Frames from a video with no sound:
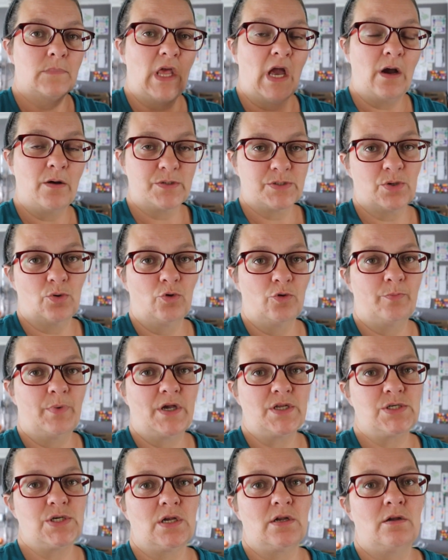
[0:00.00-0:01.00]
household
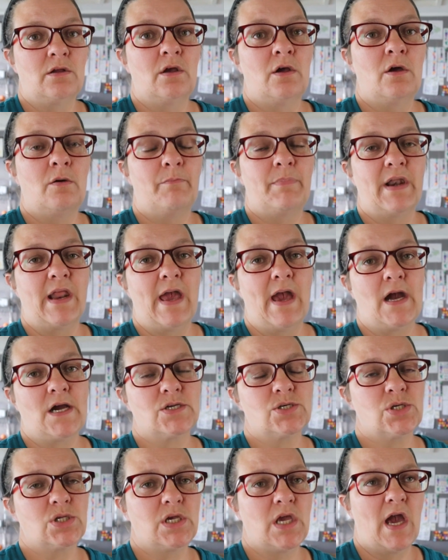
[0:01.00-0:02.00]
budget. But I
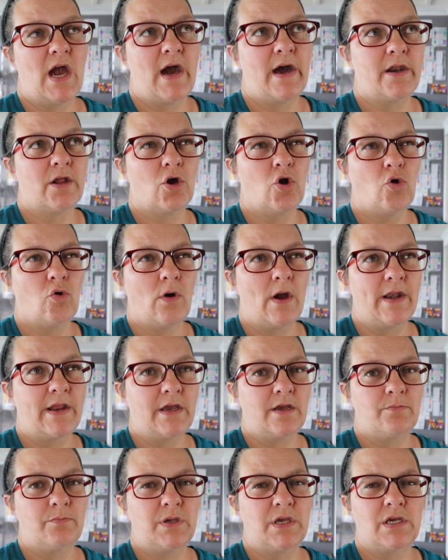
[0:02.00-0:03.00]
actually had a
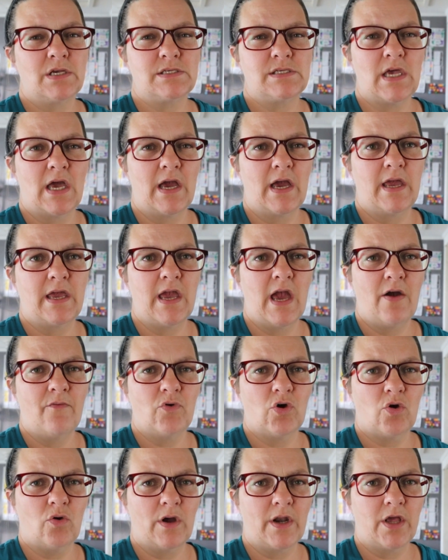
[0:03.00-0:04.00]
credit because I have
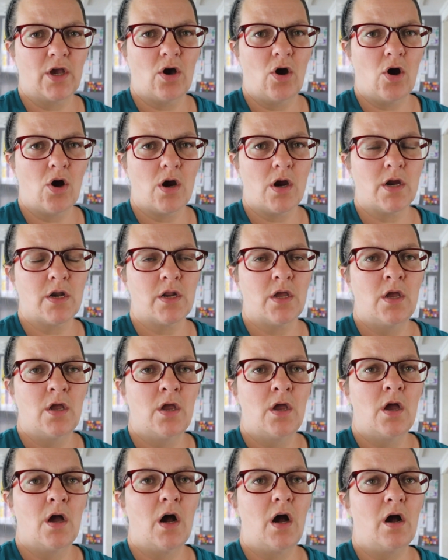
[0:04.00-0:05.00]
a credit card
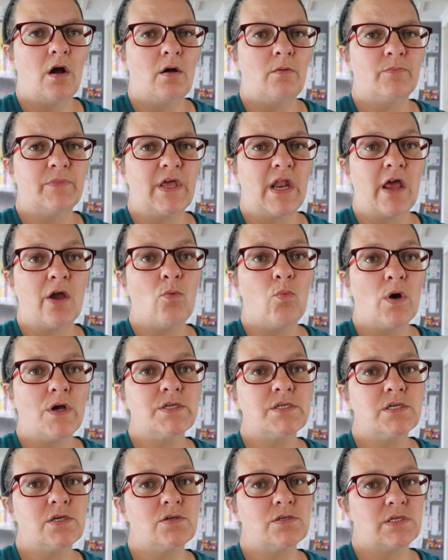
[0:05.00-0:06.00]
um, that I
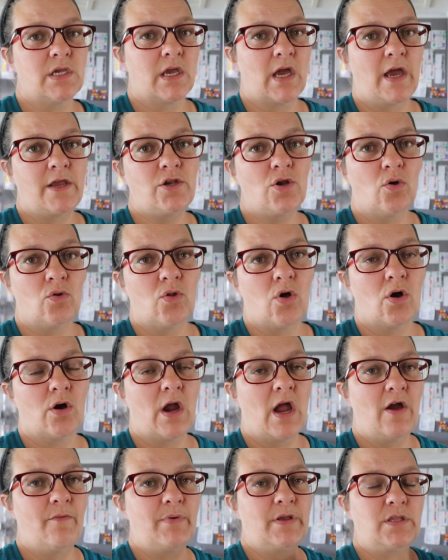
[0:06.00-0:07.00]
was using. I no
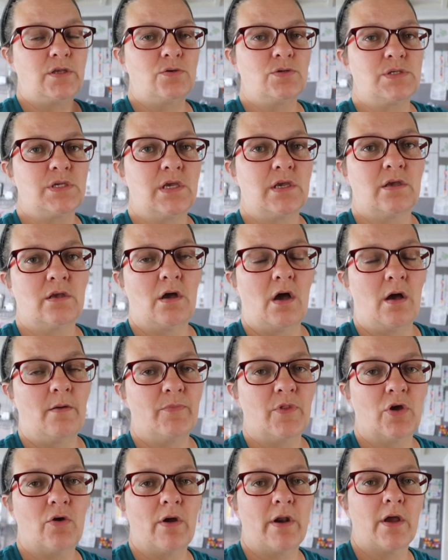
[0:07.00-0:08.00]
longer have been using
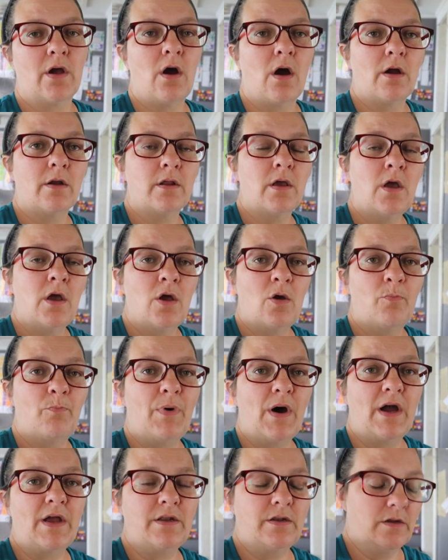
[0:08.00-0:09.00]
um, the credit card,
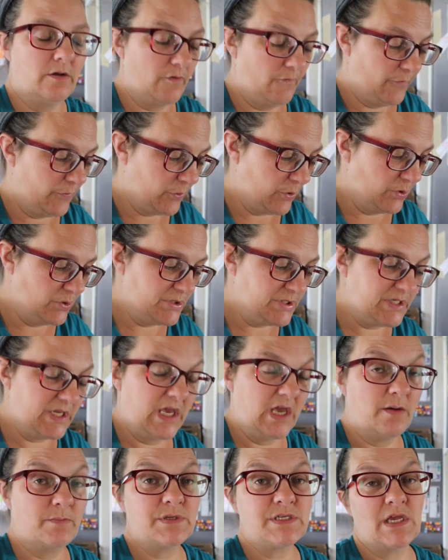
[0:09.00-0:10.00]
but through
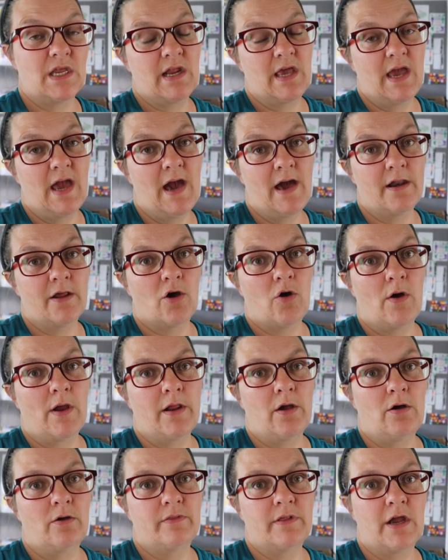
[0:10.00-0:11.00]
Sam's, and I had a
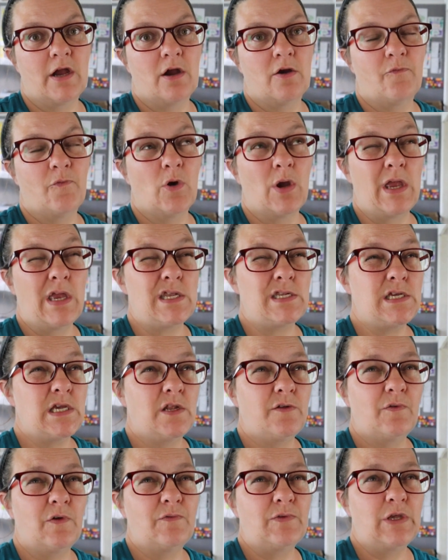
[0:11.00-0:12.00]
credit on there for
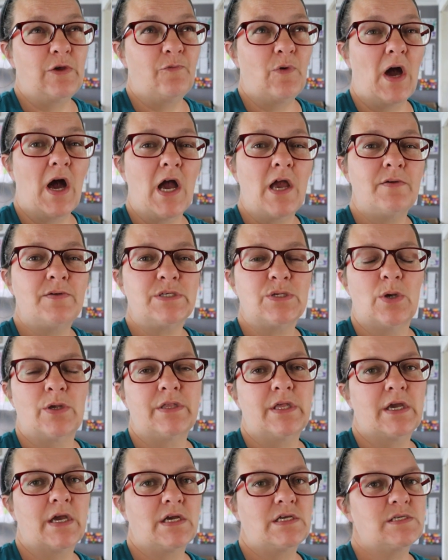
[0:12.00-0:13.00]
eighteen fifty five. So I
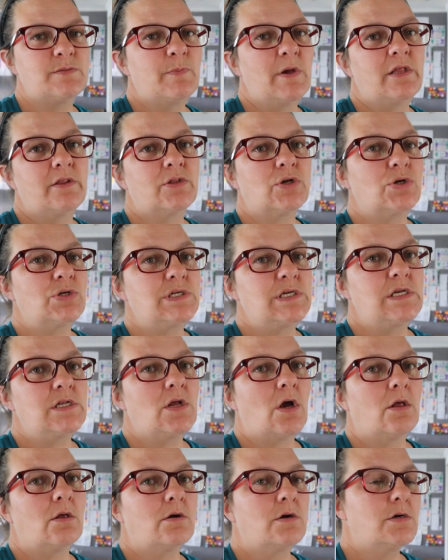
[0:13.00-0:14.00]
think I spent thirteen
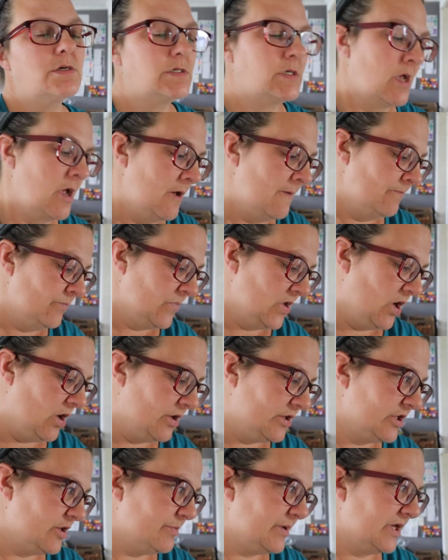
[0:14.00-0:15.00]
dollars
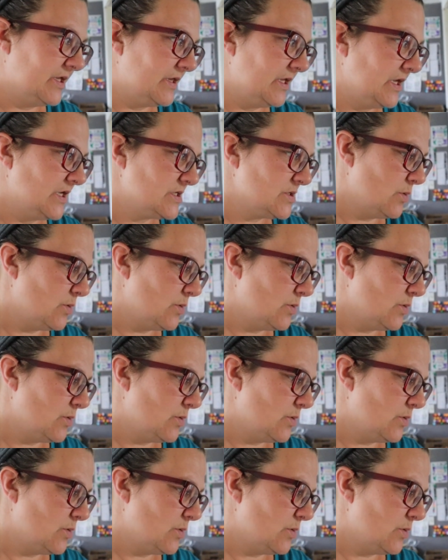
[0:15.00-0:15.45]
on the big thing of